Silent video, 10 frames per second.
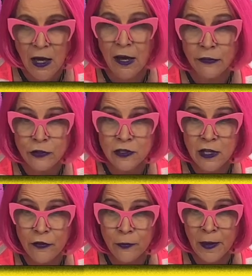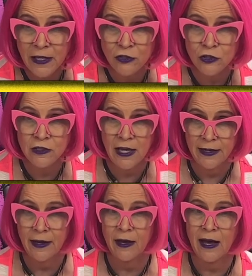And there's another page of
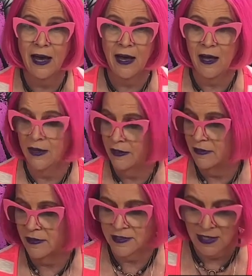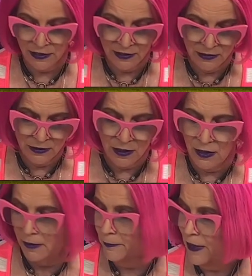data on the second
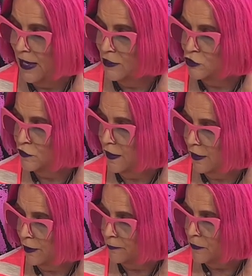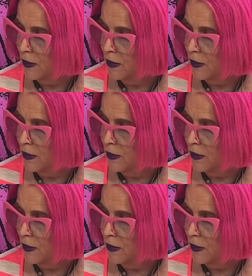page there.